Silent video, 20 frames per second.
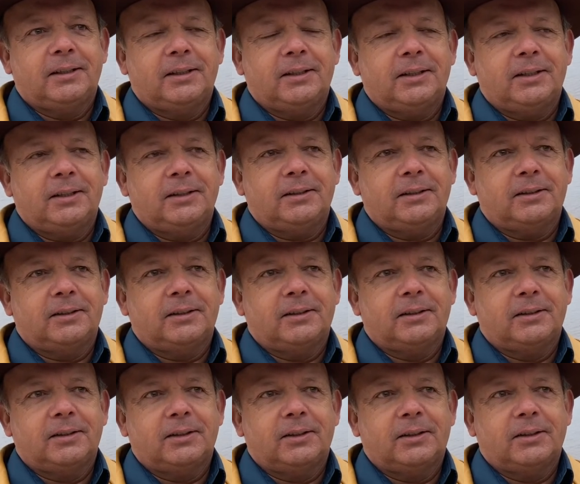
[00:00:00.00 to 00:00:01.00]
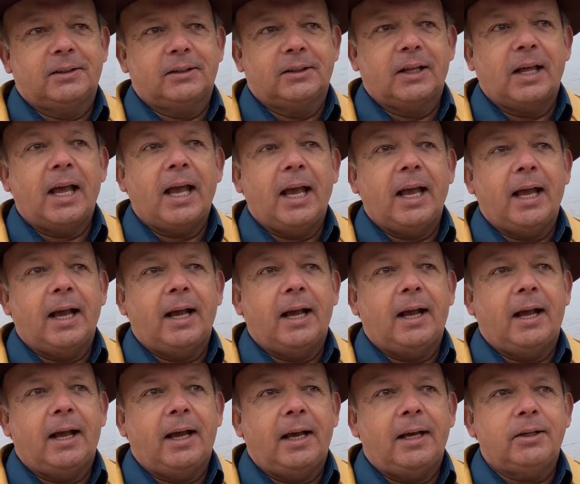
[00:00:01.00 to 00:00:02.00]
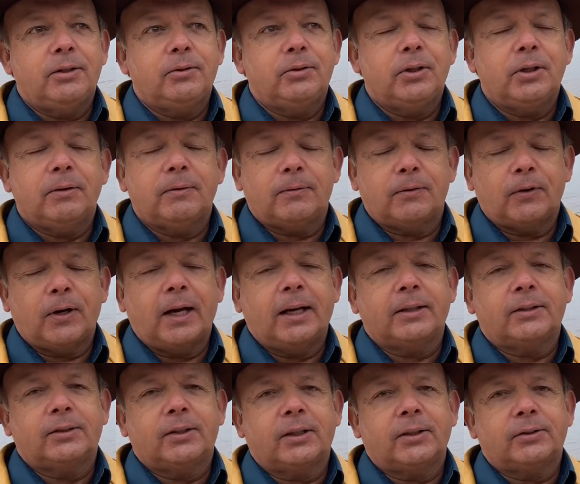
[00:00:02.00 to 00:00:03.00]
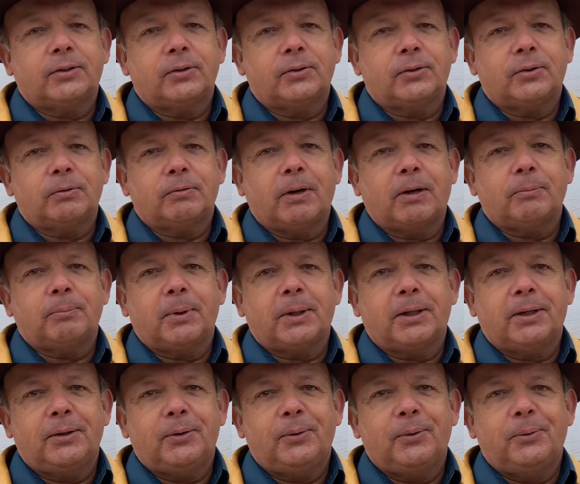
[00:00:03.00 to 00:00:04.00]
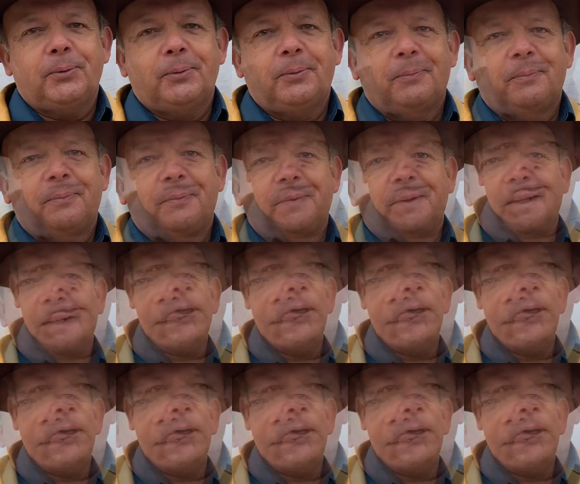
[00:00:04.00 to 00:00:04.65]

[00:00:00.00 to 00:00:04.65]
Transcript: the energy of our ancestors around my canoe. It's